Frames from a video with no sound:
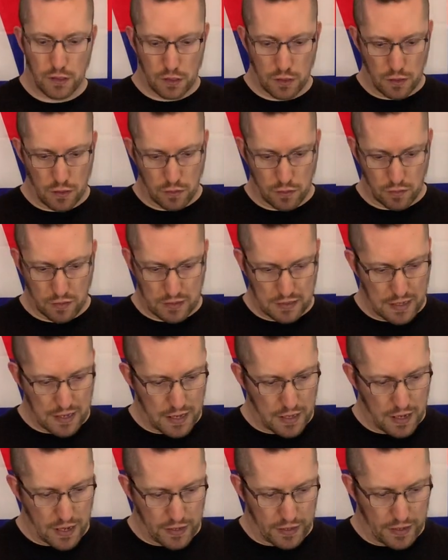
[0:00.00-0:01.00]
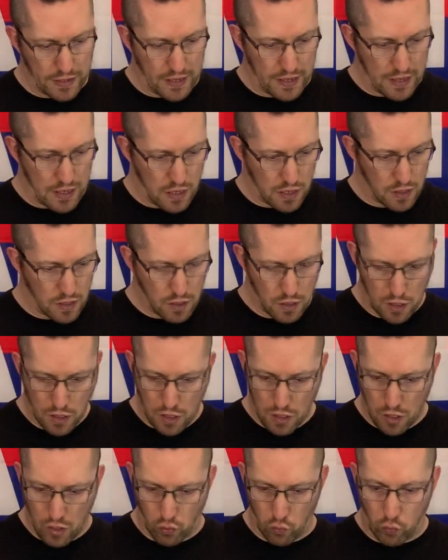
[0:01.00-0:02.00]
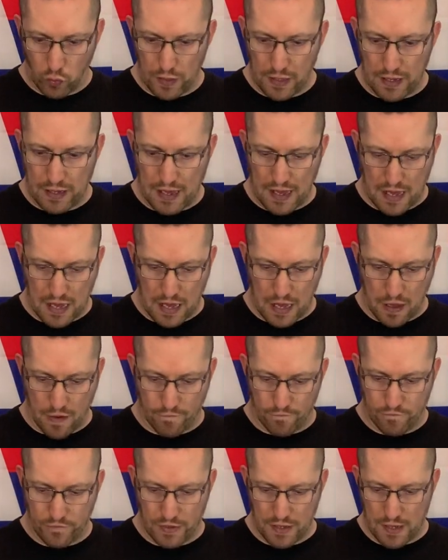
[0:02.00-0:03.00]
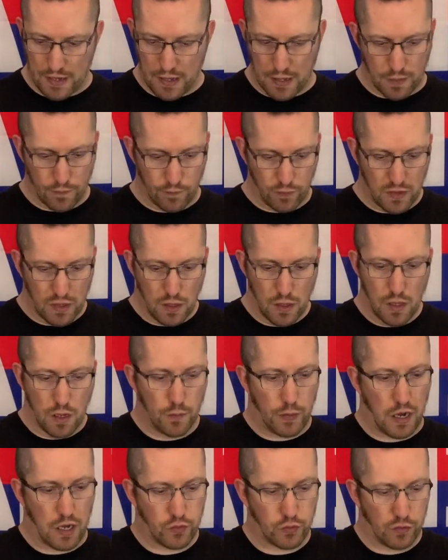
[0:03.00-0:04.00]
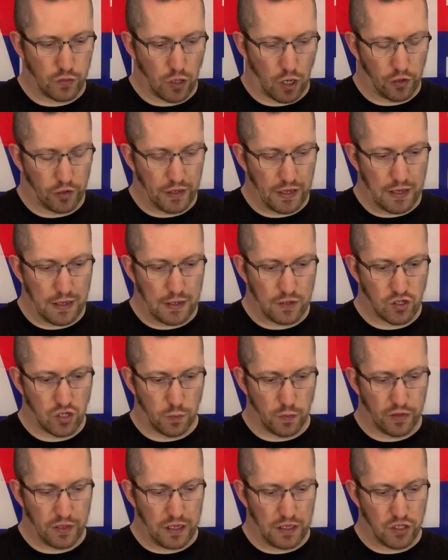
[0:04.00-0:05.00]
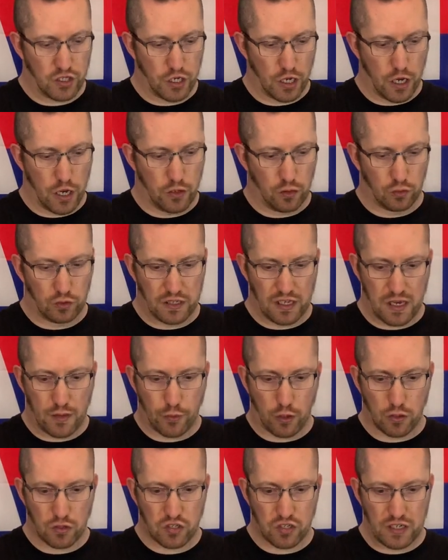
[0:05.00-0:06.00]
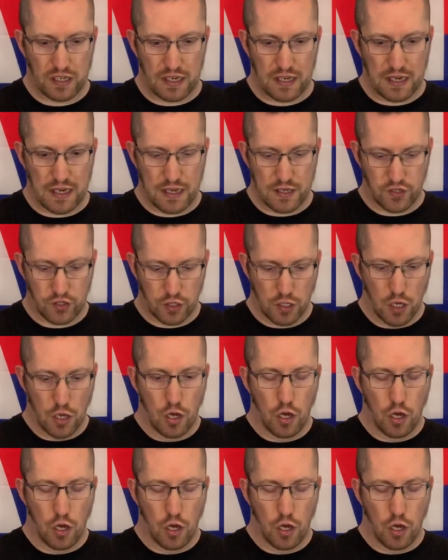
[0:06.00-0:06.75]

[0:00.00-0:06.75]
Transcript: Okay, and in here we have parts. You've got some of the internal gearbox gears.